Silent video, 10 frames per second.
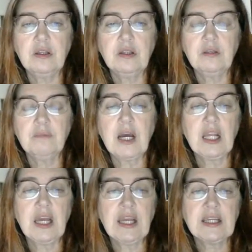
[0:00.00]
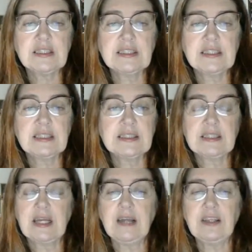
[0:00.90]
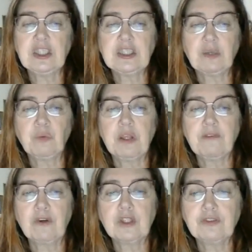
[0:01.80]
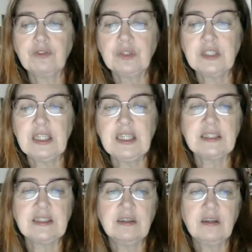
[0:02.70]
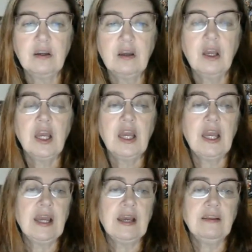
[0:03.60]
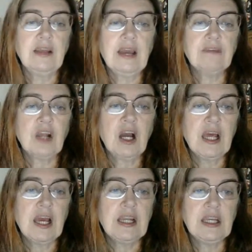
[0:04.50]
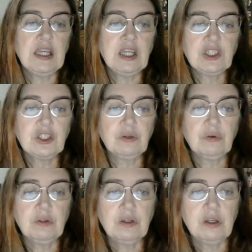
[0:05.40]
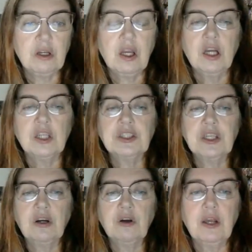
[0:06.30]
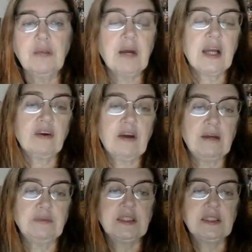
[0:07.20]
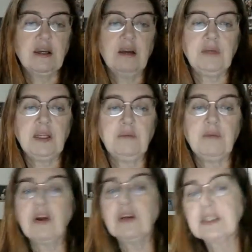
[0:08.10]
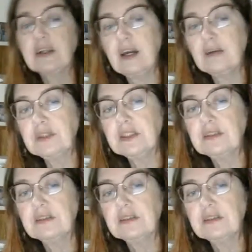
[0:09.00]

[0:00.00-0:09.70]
my lichens since I think she said one of the first foods they eat, and they haven't not had any issue. So in my crabs, I mean in Mary's crabs,